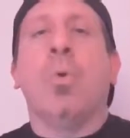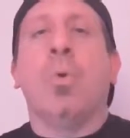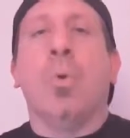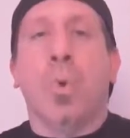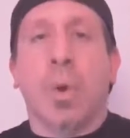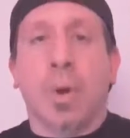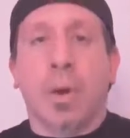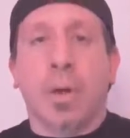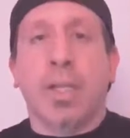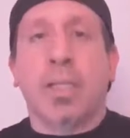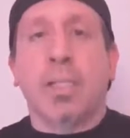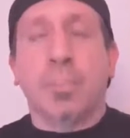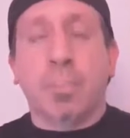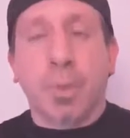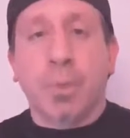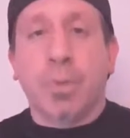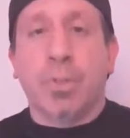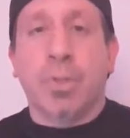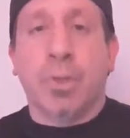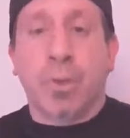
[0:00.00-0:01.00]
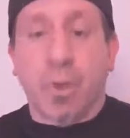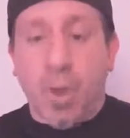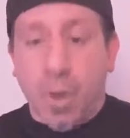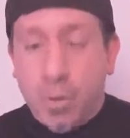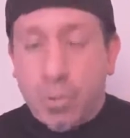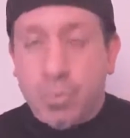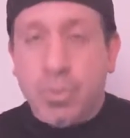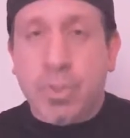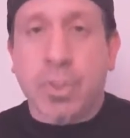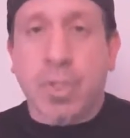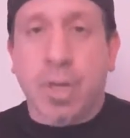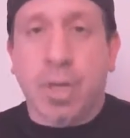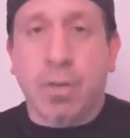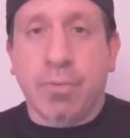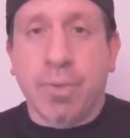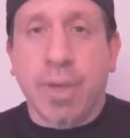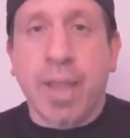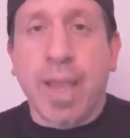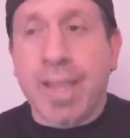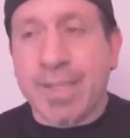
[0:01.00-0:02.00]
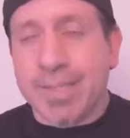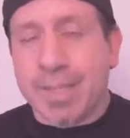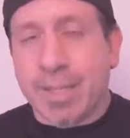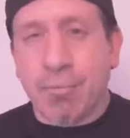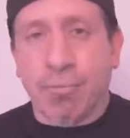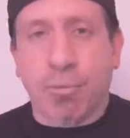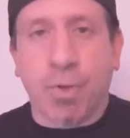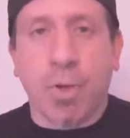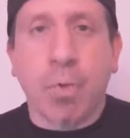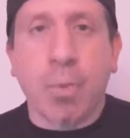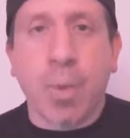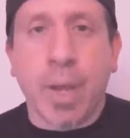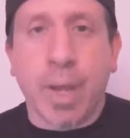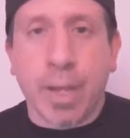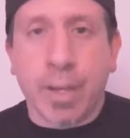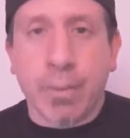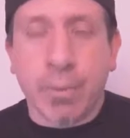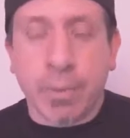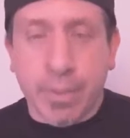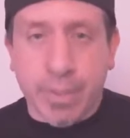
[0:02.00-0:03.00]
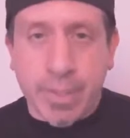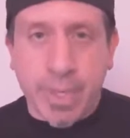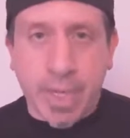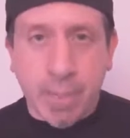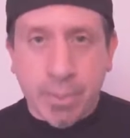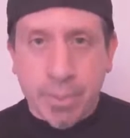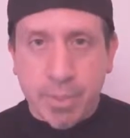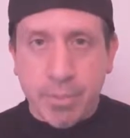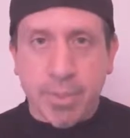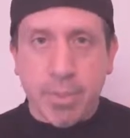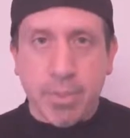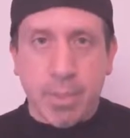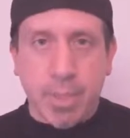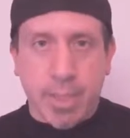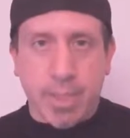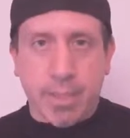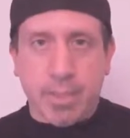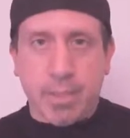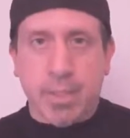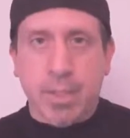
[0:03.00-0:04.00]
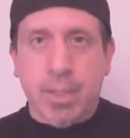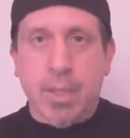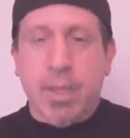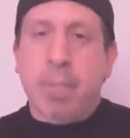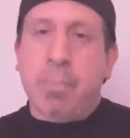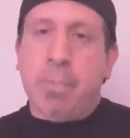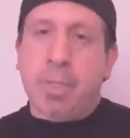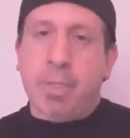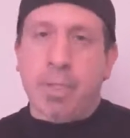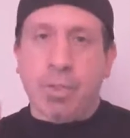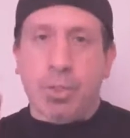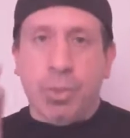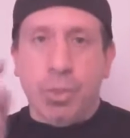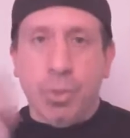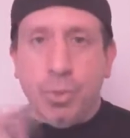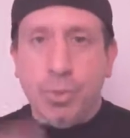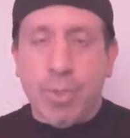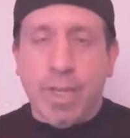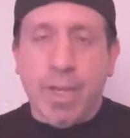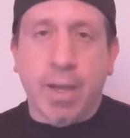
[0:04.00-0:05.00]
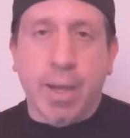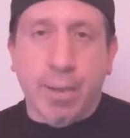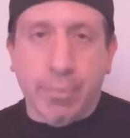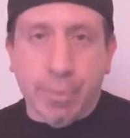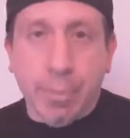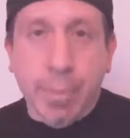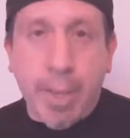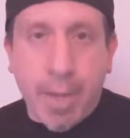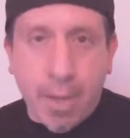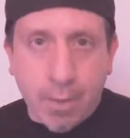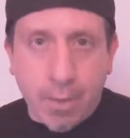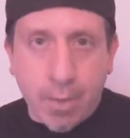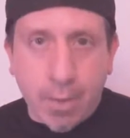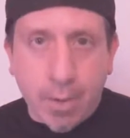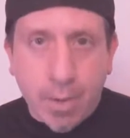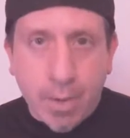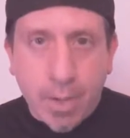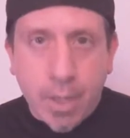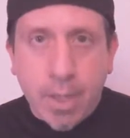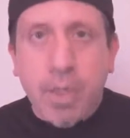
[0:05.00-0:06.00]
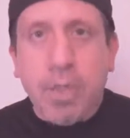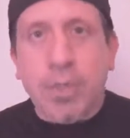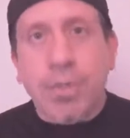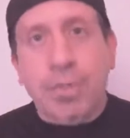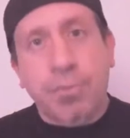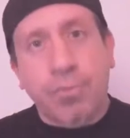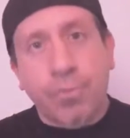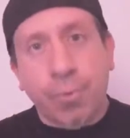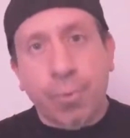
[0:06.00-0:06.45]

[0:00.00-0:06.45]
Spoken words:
or expose their own self as they run away with their tail between their legs, because you now have the power to